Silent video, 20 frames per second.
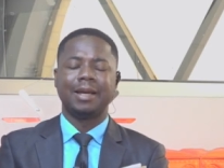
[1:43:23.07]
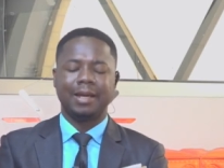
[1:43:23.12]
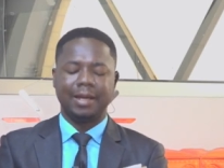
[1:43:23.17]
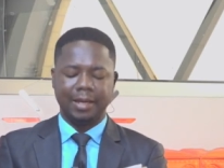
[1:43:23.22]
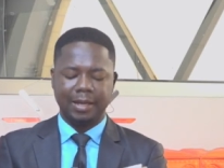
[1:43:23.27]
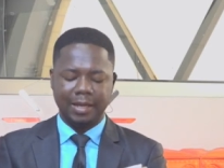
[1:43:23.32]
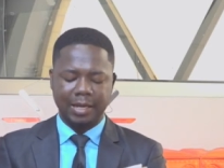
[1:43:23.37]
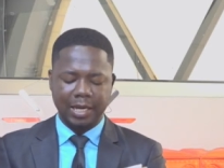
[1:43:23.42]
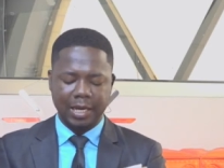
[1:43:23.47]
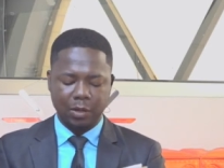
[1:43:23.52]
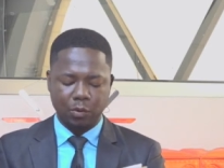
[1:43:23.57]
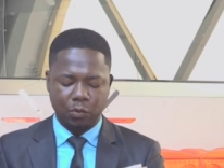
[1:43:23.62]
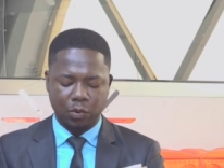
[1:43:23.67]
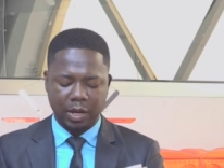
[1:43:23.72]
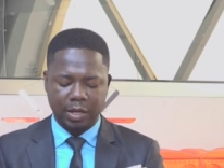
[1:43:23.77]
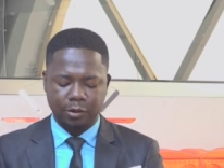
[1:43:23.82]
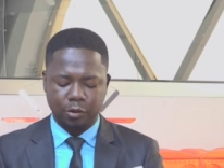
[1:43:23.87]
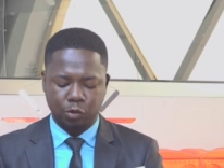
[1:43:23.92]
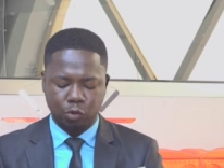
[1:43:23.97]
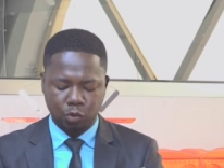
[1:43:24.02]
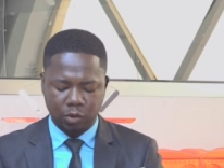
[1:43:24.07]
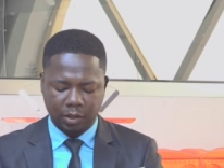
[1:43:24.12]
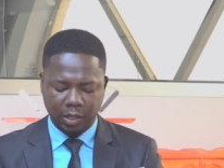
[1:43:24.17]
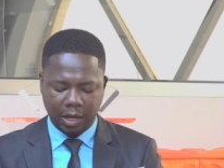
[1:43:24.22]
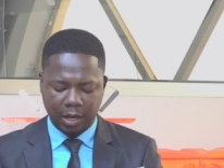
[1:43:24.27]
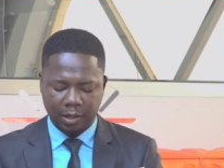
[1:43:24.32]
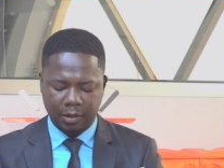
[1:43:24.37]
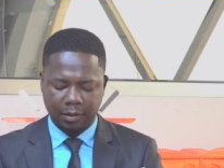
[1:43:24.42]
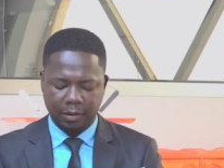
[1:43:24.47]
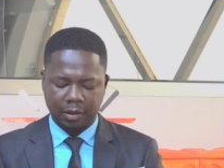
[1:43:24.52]
new in
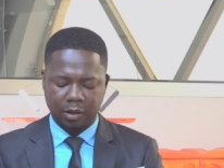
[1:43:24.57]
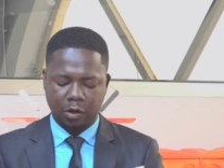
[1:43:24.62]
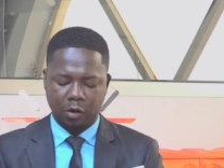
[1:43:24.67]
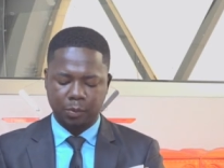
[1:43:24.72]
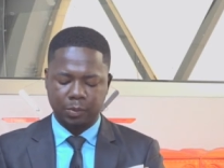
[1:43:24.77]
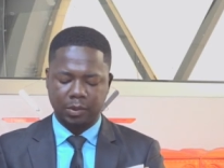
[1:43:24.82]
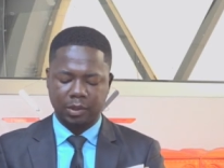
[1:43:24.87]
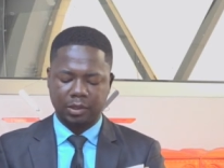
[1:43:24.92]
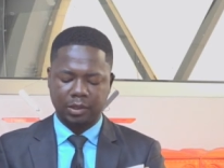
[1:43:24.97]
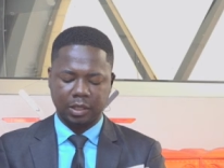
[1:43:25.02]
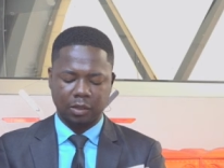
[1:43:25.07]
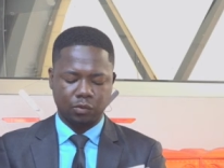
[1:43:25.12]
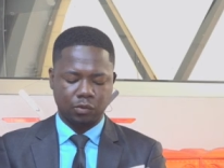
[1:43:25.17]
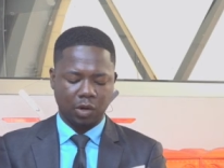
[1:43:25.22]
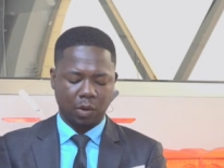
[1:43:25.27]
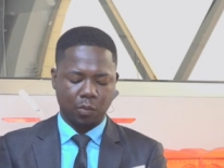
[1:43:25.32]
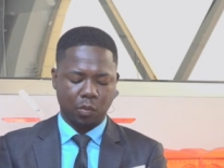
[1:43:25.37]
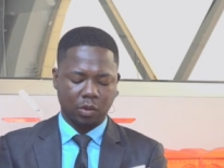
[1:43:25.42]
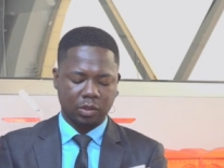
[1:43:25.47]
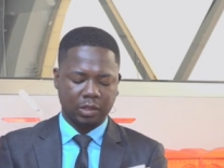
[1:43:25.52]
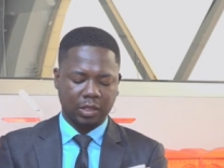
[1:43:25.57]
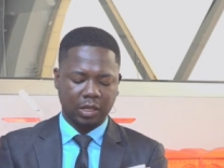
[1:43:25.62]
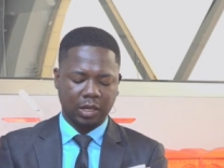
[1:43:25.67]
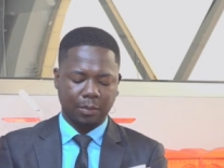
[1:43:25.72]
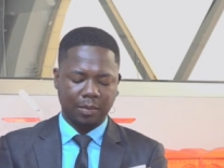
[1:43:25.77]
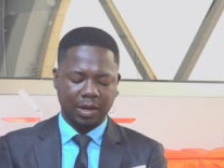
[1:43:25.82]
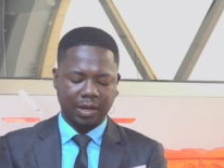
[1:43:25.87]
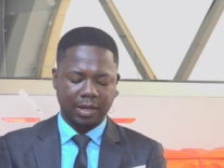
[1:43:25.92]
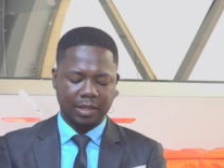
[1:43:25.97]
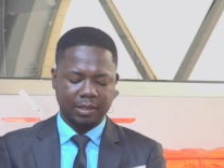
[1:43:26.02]
Suta, opposite Central Mosque,
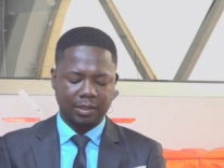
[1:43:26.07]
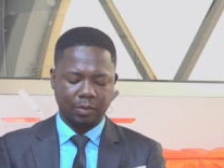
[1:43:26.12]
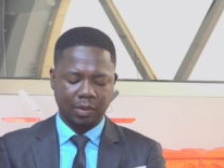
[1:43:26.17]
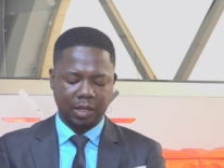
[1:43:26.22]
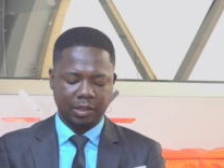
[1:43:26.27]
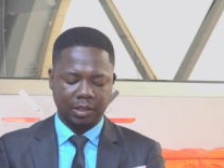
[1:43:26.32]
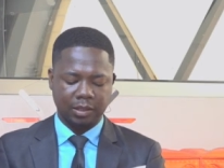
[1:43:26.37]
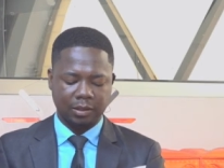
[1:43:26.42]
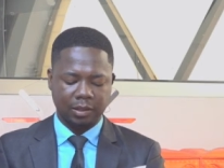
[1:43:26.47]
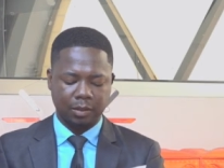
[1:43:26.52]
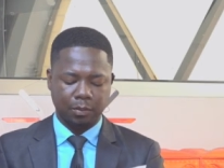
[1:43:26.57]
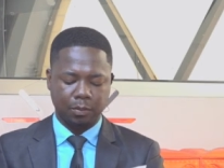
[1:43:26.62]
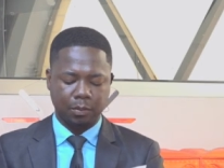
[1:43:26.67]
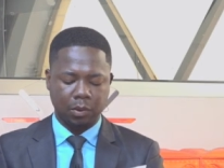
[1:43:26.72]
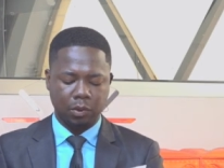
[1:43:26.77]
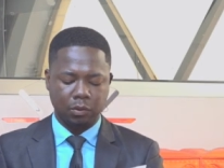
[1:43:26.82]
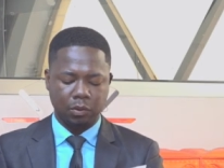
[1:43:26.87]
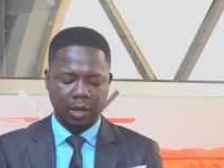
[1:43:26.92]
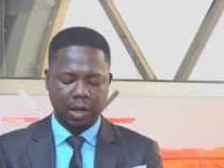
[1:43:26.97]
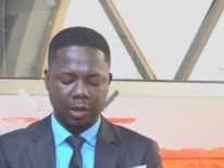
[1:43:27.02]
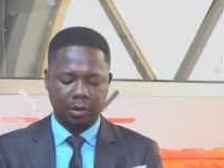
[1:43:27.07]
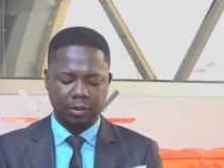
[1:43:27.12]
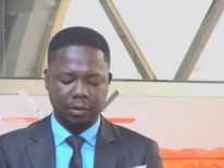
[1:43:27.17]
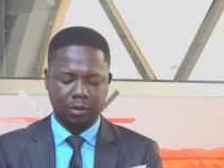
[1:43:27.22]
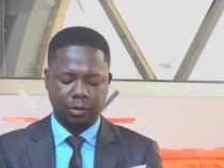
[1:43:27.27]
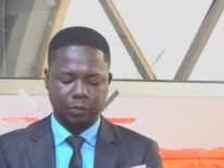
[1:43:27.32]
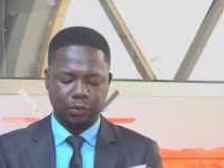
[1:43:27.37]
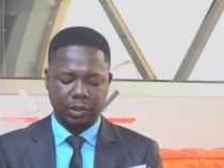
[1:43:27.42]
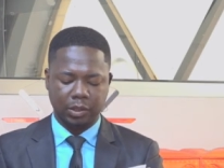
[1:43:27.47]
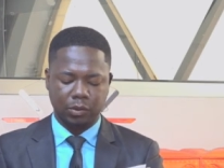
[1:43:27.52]
and adjacent Blue
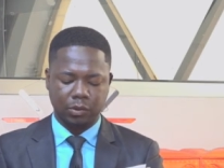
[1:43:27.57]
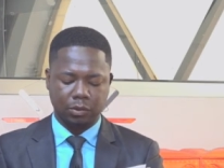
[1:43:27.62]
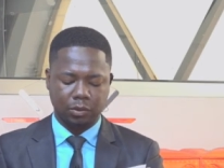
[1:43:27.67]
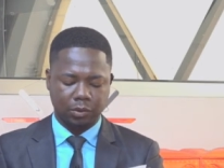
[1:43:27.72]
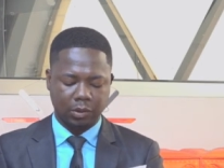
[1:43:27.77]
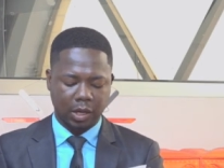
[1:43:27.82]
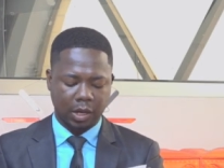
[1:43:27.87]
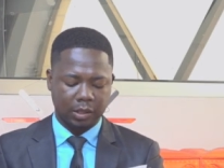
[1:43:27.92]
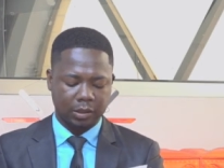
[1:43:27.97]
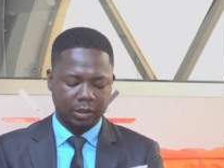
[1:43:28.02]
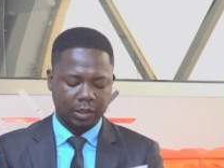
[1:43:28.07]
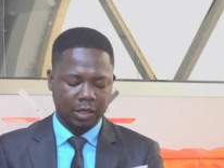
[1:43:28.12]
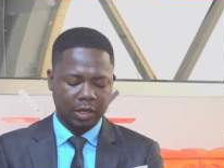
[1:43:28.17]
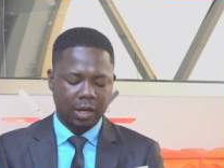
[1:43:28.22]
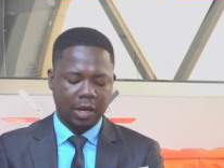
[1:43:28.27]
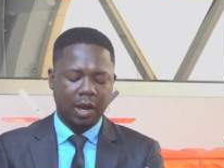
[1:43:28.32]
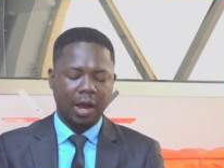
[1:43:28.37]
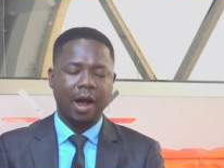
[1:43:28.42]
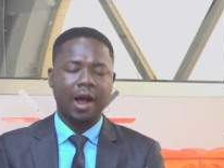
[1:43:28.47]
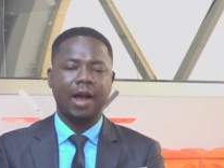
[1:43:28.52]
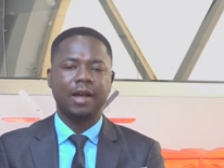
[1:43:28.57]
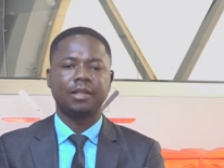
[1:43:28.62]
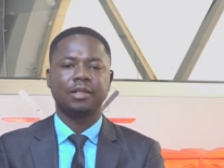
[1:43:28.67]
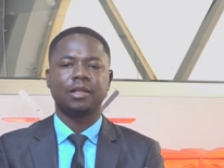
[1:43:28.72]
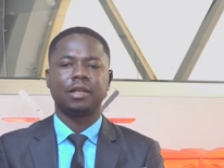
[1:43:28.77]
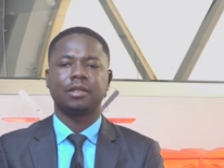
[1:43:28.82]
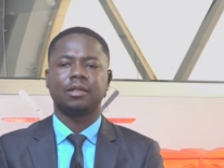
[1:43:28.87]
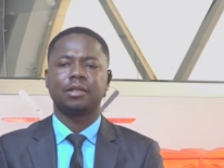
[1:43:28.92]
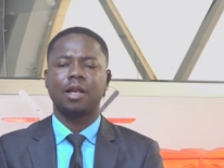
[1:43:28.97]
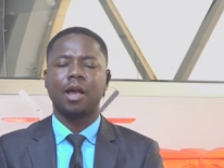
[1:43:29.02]
Hills Restaurant. High
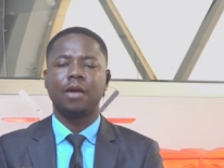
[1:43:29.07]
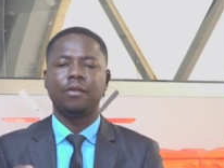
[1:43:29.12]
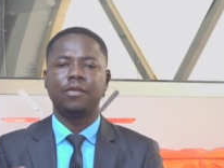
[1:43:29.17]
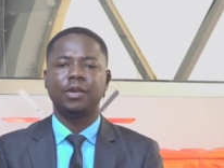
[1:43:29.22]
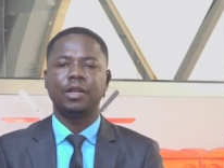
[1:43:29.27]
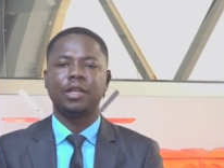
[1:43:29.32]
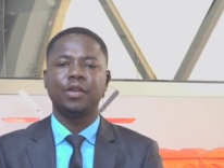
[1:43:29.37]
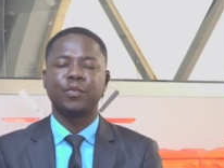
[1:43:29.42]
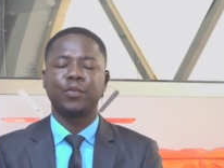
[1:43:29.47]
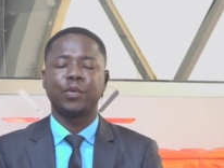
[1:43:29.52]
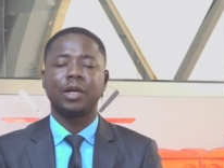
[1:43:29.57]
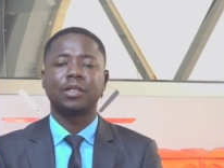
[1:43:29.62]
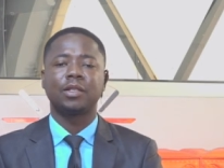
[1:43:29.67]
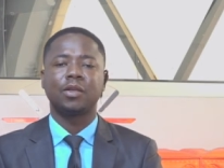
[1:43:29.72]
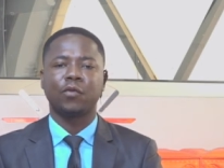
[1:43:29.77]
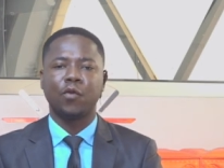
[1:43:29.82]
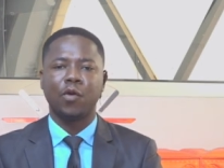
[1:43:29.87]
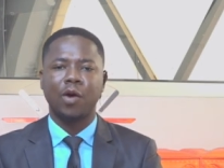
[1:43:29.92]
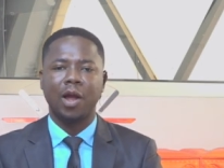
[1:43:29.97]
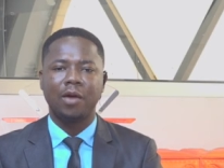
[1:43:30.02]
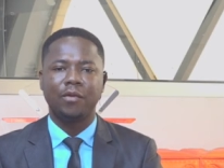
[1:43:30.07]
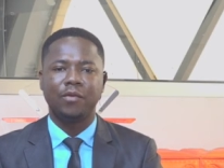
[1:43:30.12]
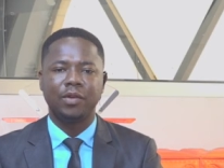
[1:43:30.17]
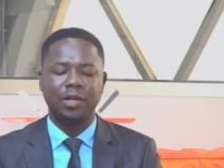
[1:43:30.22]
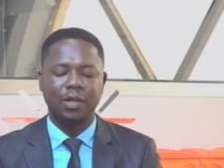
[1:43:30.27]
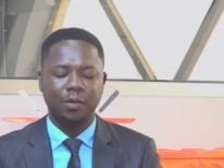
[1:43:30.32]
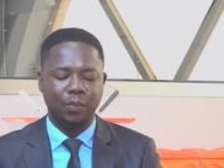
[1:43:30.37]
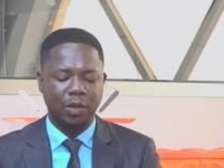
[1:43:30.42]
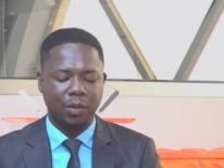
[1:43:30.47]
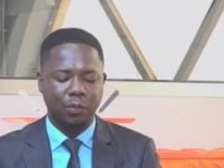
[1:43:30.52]
sense, everyday prices for
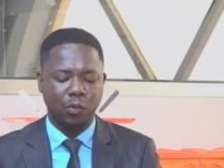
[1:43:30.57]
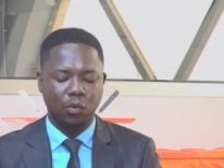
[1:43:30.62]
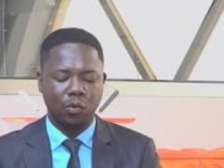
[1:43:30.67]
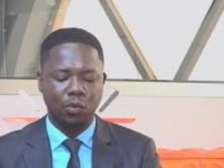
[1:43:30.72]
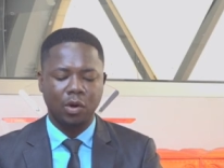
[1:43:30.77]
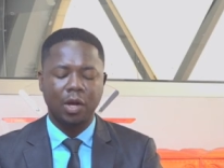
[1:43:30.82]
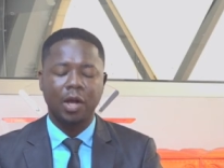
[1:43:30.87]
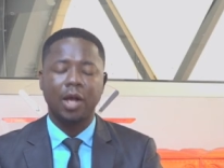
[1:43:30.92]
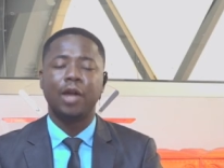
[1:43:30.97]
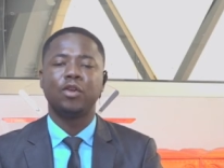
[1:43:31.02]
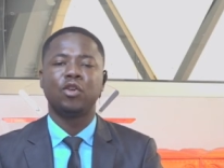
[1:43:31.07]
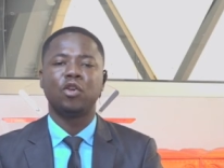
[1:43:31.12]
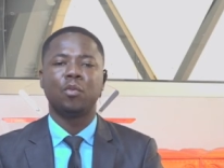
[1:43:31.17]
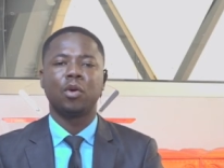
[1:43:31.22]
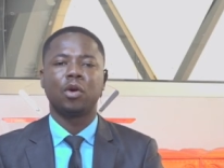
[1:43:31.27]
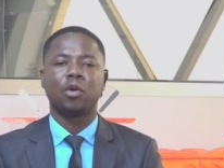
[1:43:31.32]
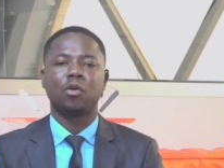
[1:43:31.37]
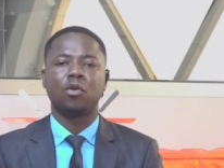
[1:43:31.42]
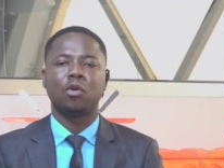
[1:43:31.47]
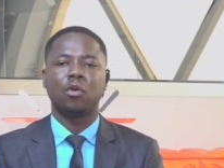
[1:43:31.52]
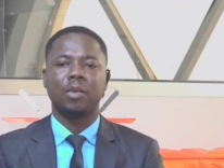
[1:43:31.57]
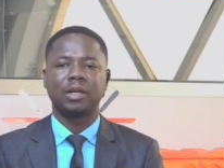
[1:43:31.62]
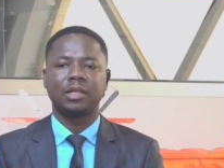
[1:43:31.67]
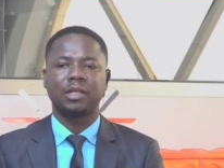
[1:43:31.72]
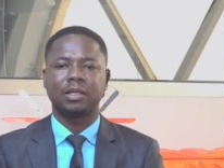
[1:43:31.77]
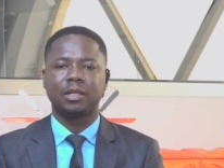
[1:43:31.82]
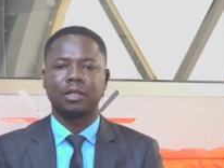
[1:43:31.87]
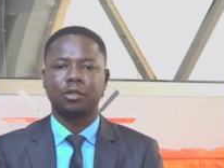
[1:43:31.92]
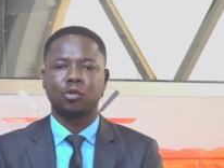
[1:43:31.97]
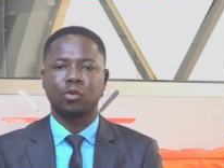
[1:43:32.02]
everyday people. And you want to
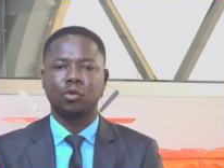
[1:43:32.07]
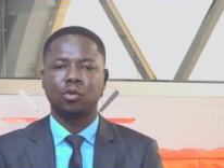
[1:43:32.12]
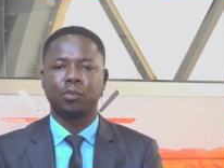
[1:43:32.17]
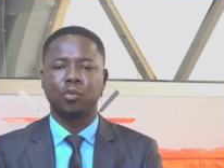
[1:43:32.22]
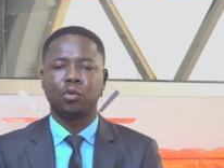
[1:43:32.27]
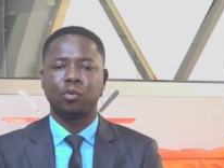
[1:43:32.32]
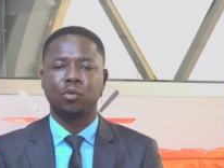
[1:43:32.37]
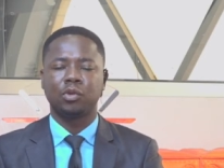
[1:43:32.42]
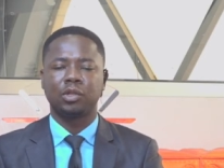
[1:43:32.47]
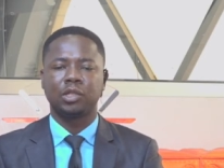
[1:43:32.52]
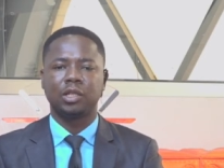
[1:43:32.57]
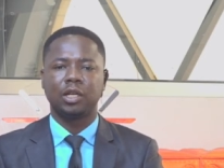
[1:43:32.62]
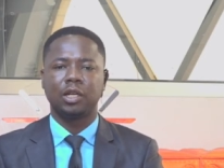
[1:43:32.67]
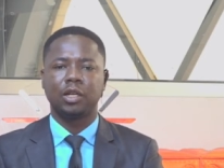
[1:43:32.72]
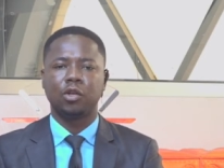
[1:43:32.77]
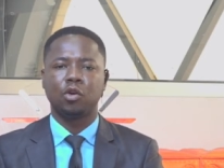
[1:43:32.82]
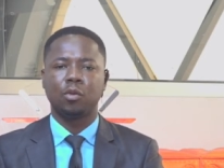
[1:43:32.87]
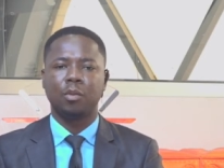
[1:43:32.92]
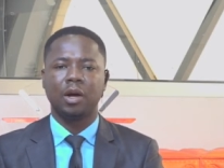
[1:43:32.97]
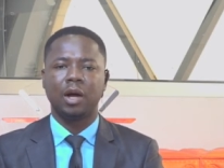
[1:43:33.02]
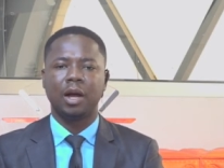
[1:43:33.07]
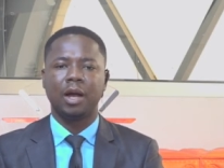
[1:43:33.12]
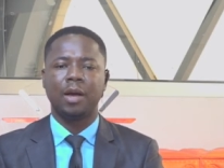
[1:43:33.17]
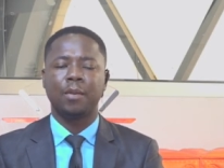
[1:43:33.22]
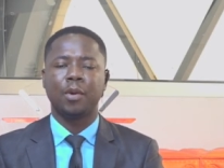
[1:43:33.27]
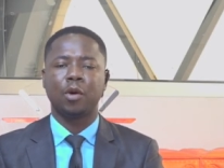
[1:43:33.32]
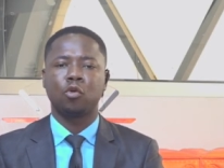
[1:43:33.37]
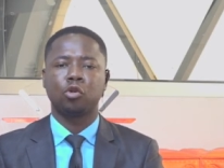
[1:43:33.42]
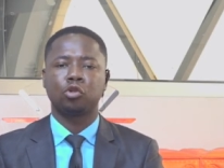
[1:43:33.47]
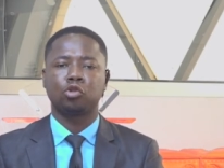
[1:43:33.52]
make this promotion, you want to
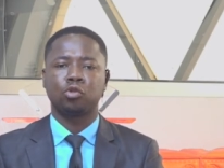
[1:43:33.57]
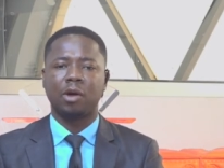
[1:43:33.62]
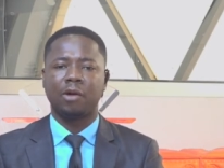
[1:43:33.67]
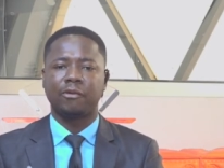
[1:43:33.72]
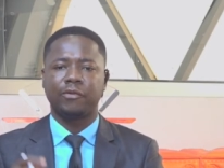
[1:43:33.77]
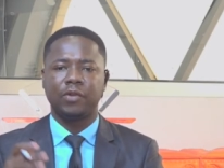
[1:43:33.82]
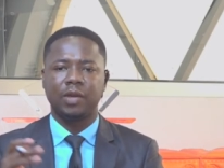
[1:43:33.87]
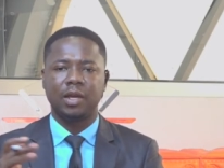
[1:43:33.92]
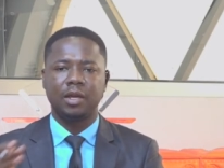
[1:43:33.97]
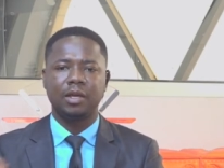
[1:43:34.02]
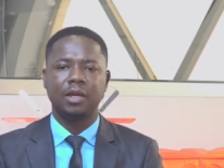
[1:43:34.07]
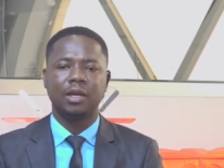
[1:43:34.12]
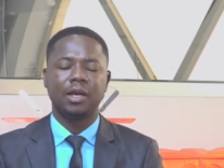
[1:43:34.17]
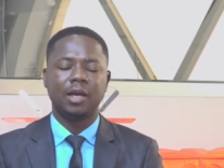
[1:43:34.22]
ever cost a fee,